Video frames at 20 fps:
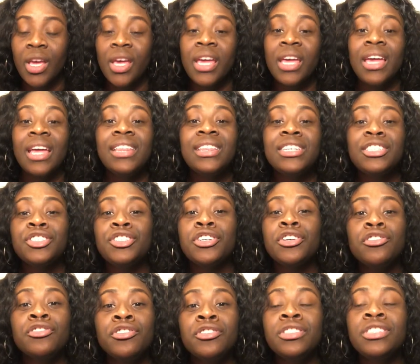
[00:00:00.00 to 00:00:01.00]
And these
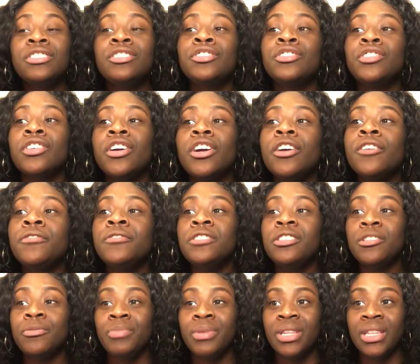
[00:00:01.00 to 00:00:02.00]
children deserve
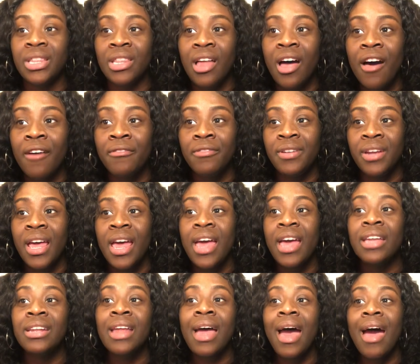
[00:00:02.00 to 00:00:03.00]
to be loved
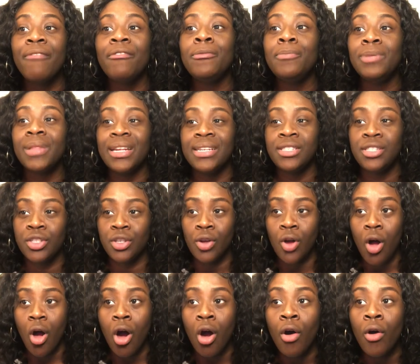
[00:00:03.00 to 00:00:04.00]
and have a place to
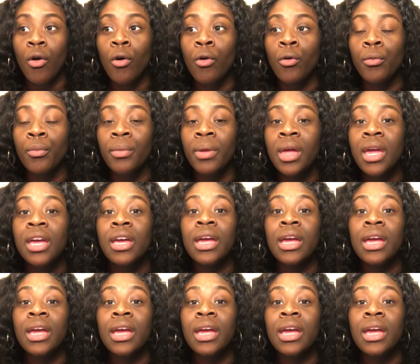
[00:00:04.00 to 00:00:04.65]
call home